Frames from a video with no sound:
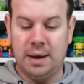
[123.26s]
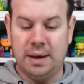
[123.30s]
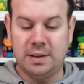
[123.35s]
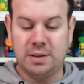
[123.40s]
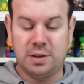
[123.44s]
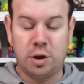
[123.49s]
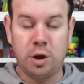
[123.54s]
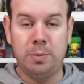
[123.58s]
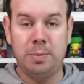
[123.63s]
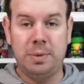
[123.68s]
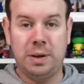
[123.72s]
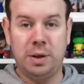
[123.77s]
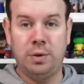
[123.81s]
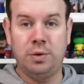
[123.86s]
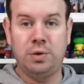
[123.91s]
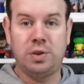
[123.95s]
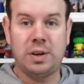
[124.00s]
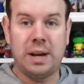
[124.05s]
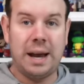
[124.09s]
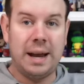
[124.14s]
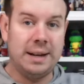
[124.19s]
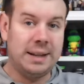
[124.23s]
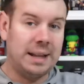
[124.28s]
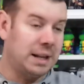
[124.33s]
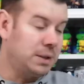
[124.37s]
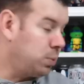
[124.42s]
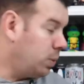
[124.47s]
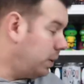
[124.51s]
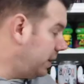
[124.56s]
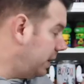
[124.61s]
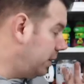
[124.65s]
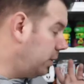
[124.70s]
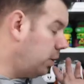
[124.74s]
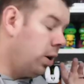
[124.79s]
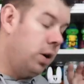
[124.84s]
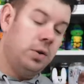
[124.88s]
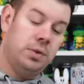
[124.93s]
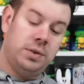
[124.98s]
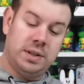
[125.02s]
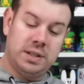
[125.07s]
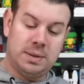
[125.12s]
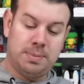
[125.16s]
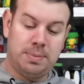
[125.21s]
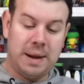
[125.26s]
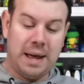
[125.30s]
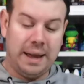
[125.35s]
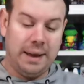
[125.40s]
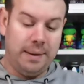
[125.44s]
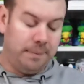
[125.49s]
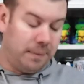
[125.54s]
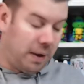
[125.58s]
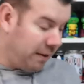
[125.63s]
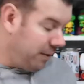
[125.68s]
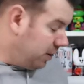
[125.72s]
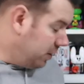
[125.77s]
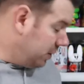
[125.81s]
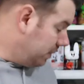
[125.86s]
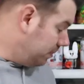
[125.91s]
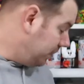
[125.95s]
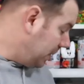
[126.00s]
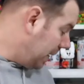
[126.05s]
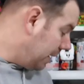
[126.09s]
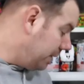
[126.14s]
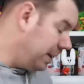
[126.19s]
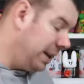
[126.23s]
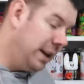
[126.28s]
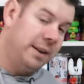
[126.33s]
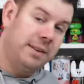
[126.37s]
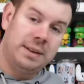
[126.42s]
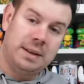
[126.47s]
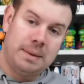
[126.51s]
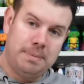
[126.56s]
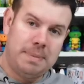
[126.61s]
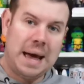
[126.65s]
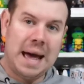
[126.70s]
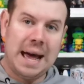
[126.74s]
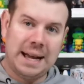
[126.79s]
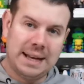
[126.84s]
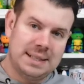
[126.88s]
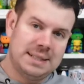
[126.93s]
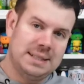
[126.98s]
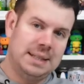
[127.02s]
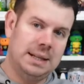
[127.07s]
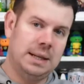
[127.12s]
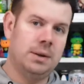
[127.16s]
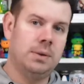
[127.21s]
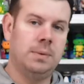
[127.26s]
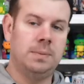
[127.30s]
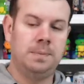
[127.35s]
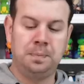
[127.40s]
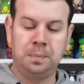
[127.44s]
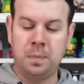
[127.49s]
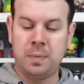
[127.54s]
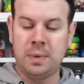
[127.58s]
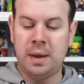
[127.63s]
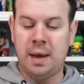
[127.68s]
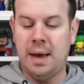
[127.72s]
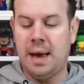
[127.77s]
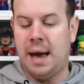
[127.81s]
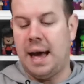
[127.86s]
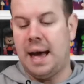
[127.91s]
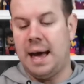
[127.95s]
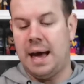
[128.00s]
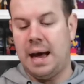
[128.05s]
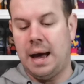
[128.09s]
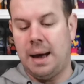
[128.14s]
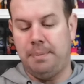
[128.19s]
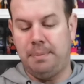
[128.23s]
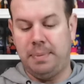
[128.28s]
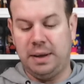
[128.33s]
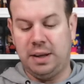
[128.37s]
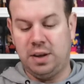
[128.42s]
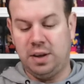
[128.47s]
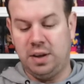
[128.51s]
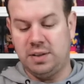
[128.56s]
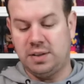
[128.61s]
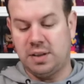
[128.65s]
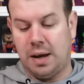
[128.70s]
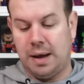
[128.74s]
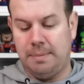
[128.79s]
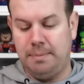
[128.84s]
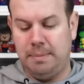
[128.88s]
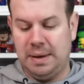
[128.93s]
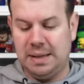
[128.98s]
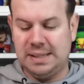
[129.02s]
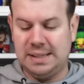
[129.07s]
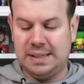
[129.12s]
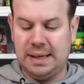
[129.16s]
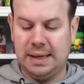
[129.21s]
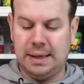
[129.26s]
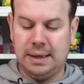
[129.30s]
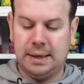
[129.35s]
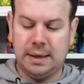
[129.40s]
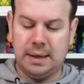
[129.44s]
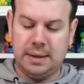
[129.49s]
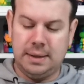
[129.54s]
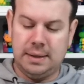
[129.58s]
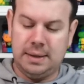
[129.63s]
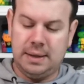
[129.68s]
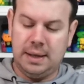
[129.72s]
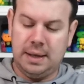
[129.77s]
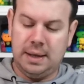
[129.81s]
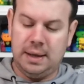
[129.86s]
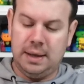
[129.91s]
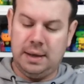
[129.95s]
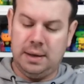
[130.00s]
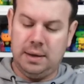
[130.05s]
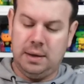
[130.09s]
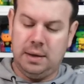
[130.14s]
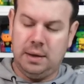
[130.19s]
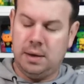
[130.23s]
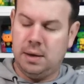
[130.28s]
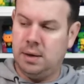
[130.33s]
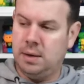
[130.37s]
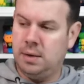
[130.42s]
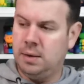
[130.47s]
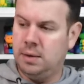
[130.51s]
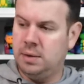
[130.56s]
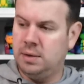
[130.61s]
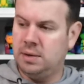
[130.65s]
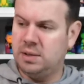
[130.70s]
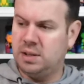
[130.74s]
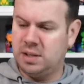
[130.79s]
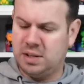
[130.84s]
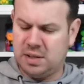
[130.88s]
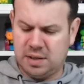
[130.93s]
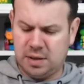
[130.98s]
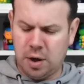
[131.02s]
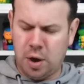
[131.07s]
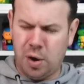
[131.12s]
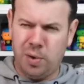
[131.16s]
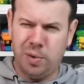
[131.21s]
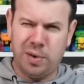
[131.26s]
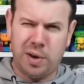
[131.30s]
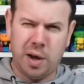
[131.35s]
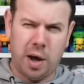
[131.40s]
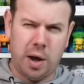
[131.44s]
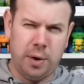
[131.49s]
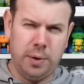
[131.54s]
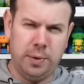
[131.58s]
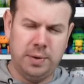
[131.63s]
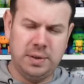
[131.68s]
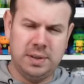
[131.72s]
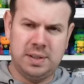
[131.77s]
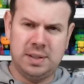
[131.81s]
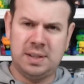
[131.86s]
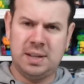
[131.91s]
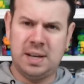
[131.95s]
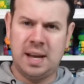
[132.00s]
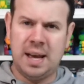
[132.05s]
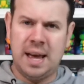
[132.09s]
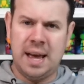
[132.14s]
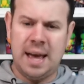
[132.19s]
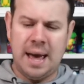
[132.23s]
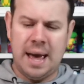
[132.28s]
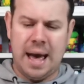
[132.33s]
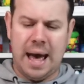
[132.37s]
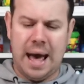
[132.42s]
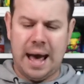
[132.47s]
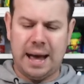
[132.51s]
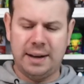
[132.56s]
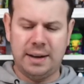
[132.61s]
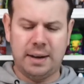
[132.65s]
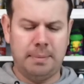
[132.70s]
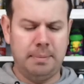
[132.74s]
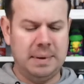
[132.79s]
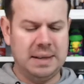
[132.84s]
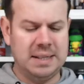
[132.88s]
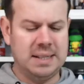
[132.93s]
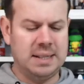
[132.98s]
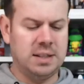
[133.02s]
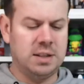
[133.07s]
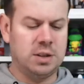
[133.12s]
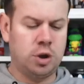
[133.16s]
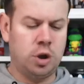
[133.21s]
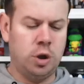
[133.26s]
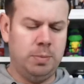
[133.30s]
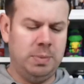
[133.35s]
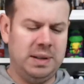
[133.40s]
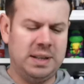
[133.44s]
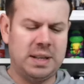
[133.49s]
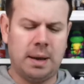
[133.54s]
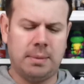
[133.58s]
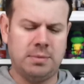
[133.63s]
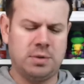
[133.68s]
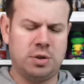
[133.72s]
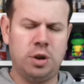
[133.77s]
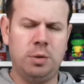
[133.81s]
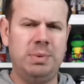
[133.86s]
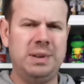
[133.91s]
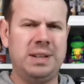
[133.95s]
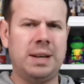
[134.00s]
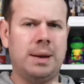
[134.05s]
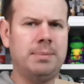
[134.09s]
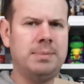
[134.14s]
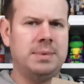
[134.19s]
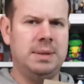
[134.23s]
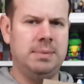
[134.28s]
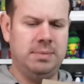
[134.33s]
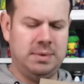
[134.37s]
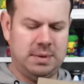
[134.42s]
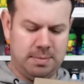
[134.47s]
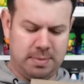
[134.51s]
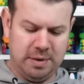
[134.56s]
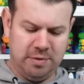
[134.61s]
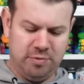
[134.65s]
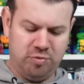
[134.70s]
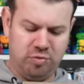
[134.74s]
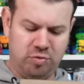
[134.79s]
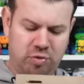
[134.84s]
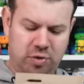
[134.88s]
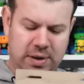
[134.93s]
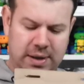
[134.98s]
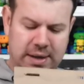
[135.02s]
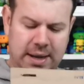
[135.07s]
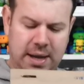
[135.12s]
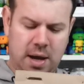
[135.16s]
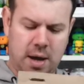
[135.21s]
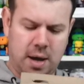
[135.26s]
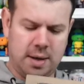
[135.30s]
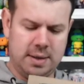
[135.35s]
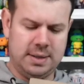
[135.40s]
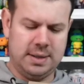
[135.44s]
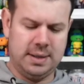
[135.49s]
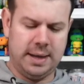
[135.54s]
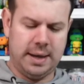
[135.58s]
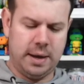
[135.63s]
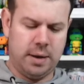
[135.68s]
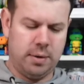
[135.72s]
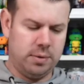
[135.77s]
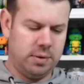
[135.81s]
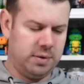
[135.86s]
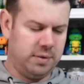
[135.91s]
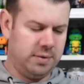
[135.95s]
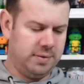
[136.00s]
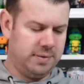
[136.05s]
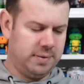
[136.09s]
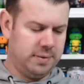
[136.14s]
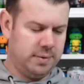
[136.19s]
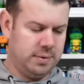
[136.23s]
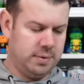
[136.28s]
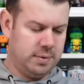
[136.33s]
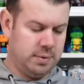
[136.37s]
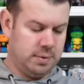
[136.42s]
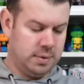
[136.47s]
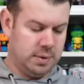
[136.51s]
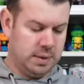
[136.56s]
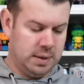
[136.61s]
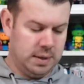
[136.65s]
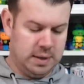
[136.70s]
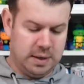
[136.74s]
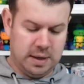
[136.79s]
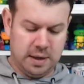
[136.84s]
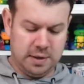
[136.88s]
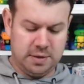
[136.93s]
Scooby-Doo's yet. That's why they're not on display. I've got them down here in the bag still uh, because I'm missing the the Snow Ghost and I'm missing Scooby-Dum. Scooby-Dum seems to be really hard to get hold of.